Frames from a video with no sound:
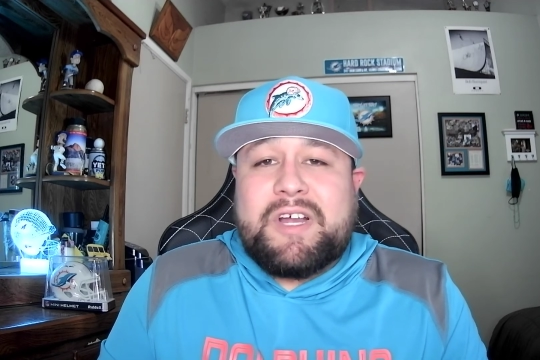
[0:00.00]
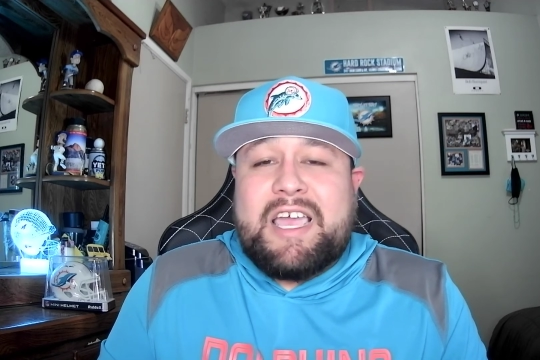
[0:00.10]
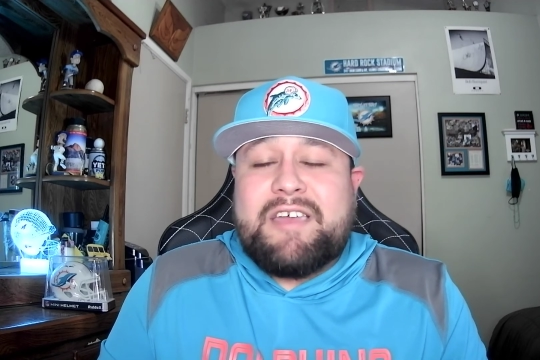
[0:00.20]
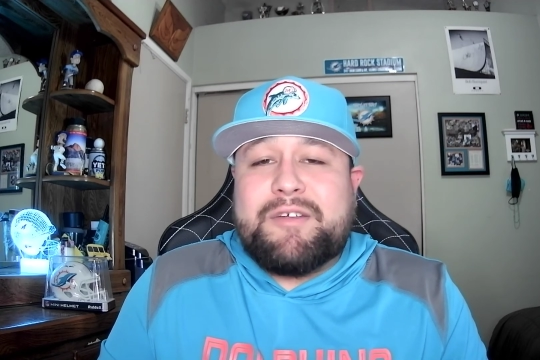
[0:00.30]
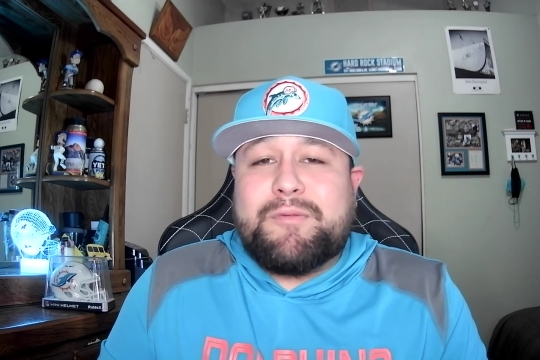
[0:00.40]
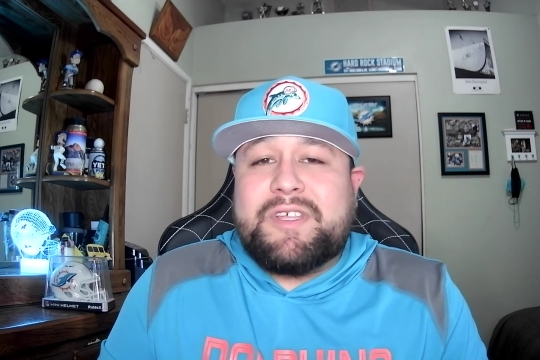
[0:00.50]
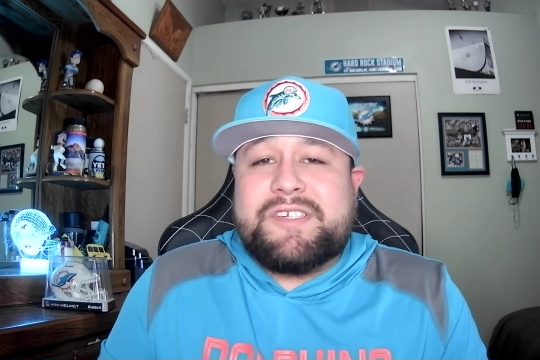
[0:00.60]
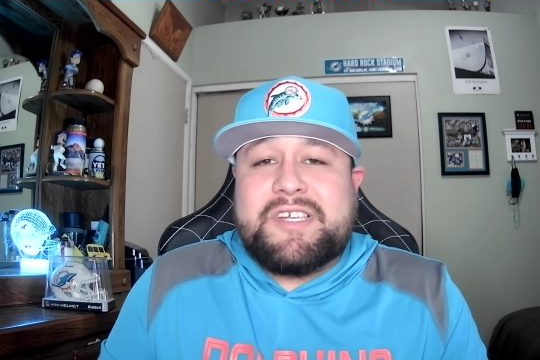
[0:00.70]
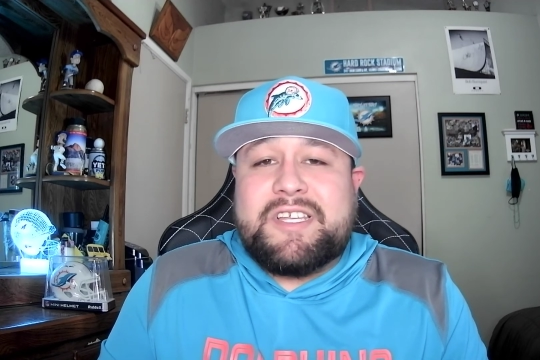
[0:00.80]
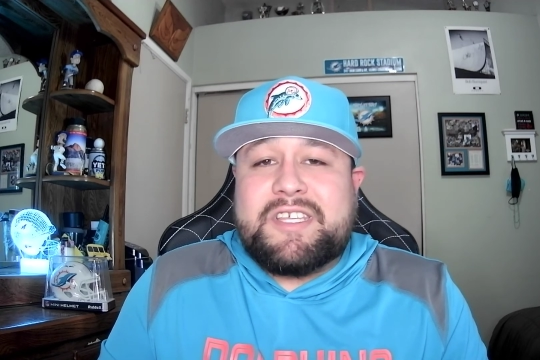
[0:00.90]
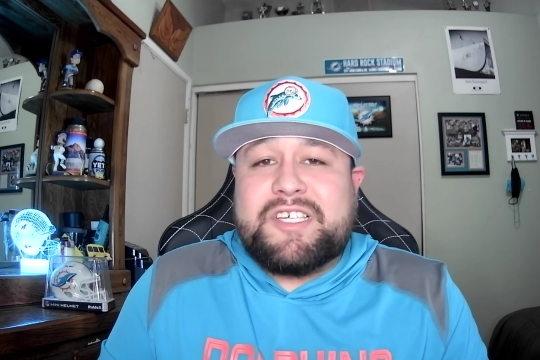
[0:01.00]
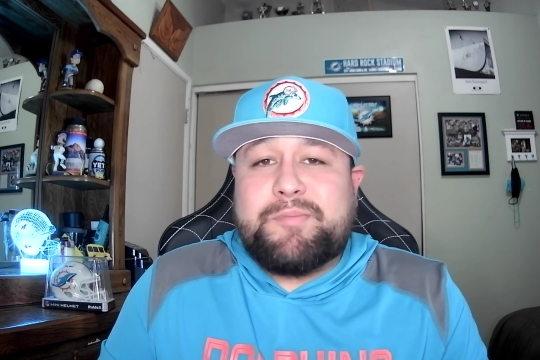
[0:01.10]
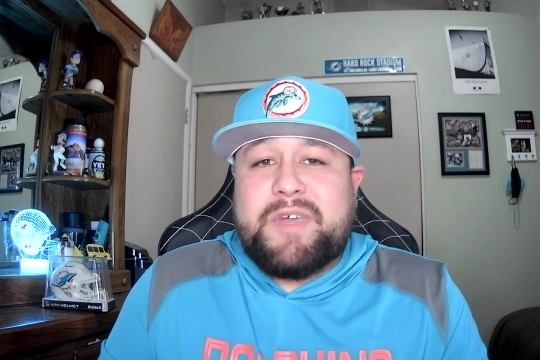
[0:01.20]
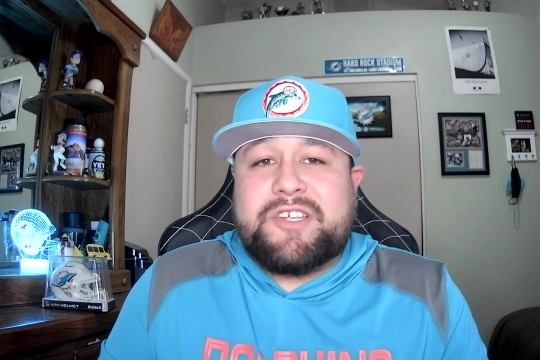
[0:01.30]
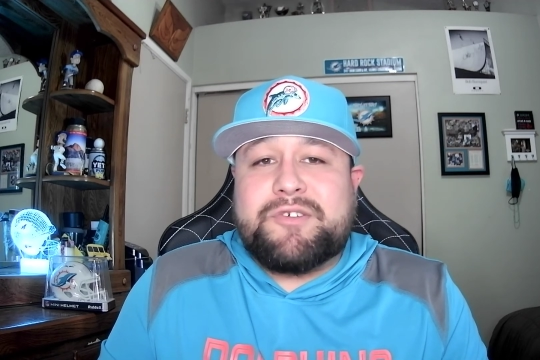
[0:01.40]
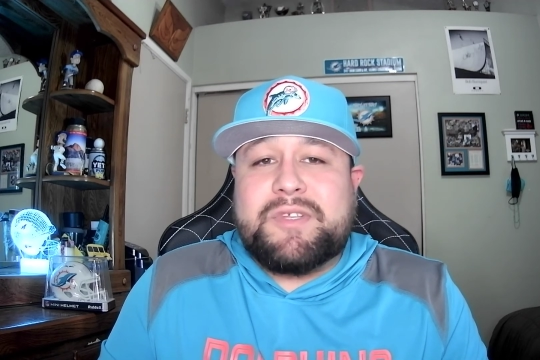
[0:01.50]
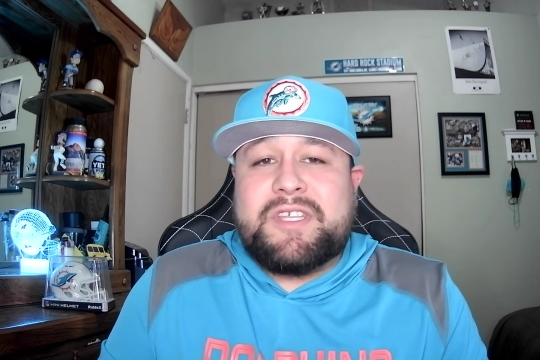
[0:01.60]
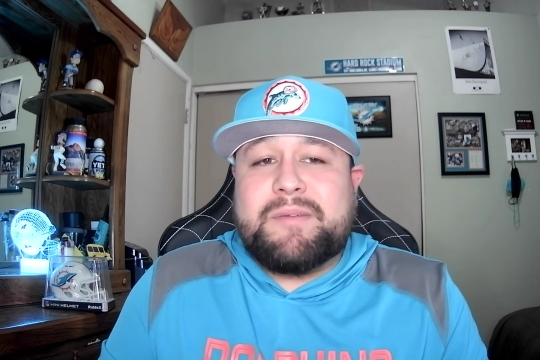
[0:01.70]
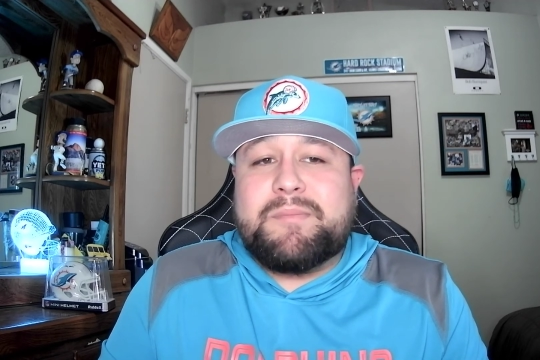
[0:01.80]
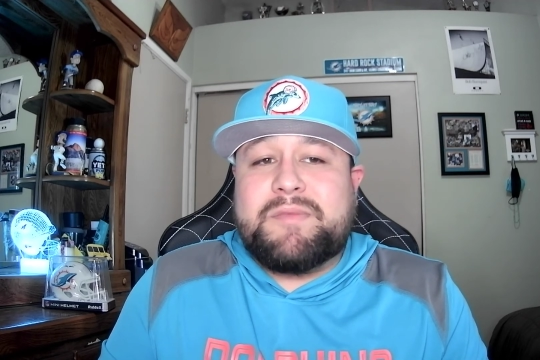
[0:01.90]
I didn't really see anything special with
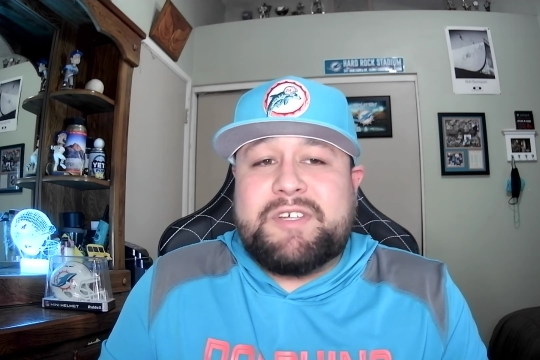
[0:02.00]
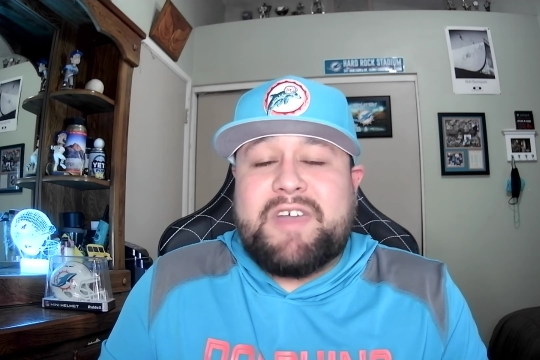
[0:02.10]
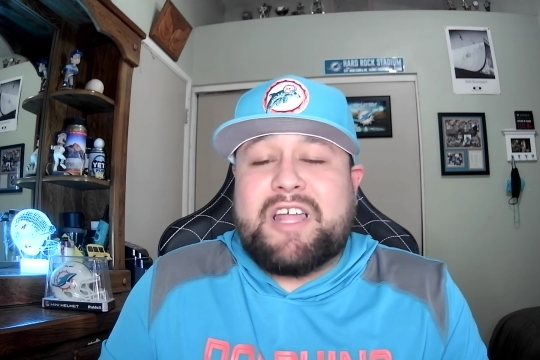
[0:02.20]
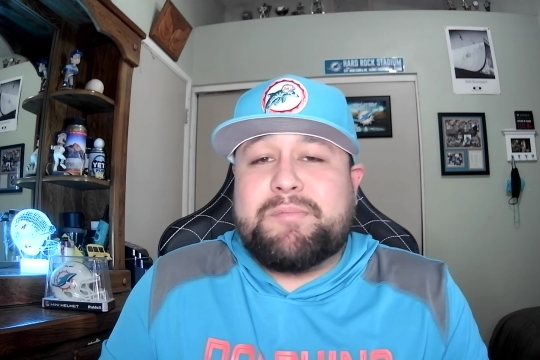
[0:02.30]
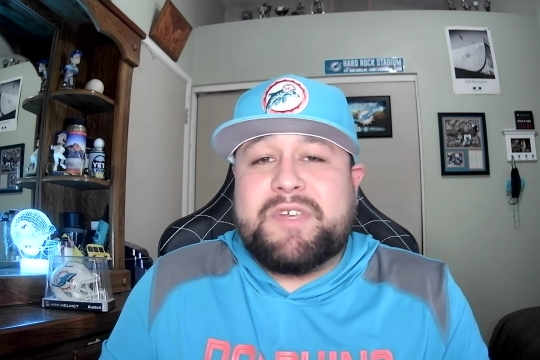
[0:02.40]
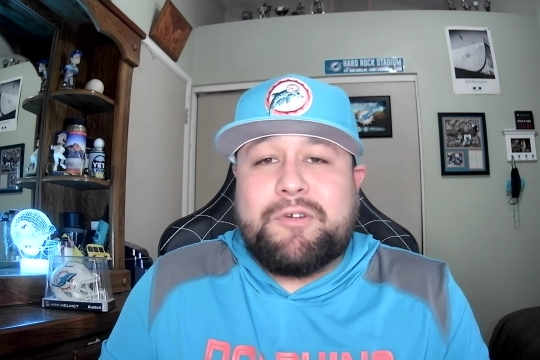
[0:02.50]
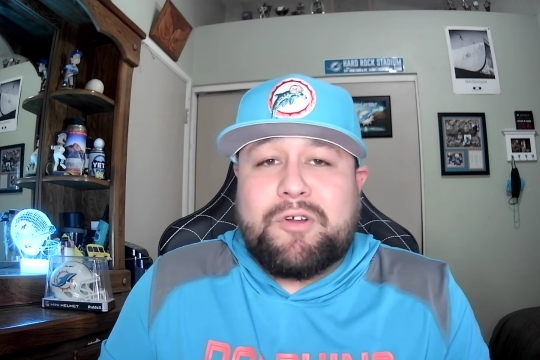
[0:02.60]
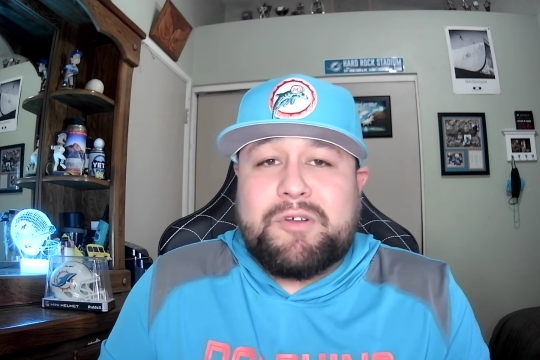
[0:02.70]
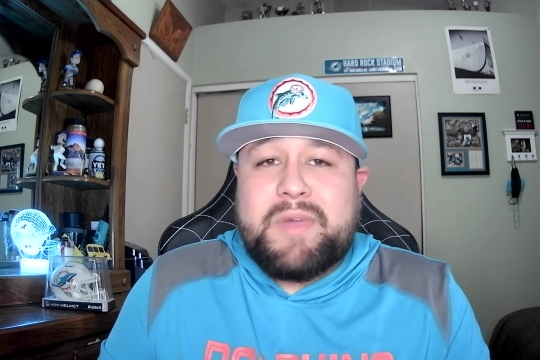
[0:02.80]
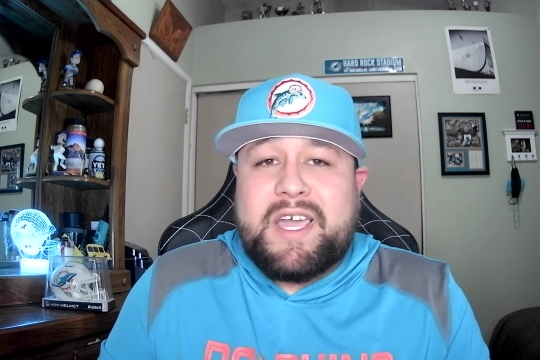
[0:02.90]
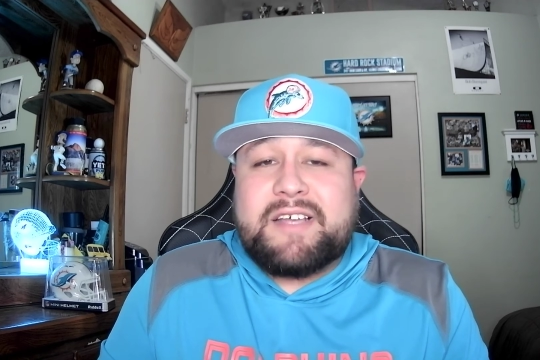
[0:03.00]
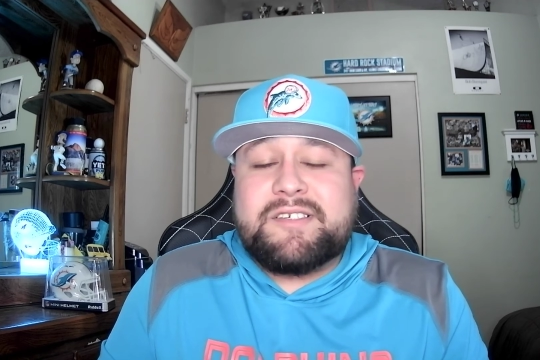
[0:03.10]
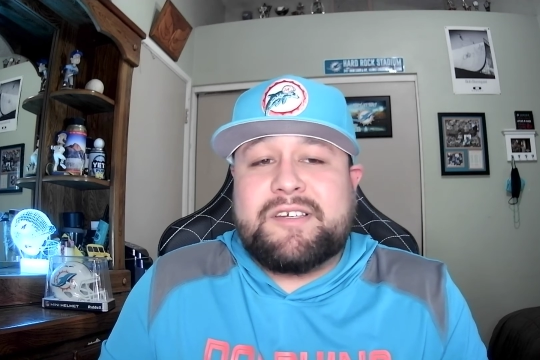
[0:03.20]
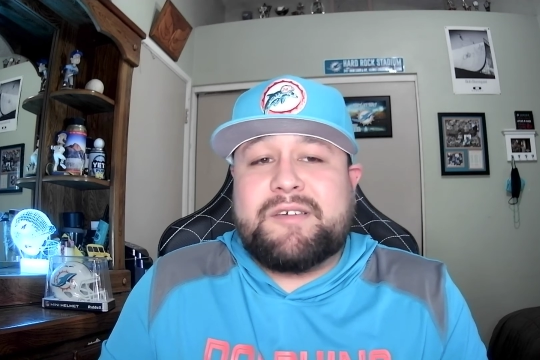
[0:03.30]
him developing quarterbacks.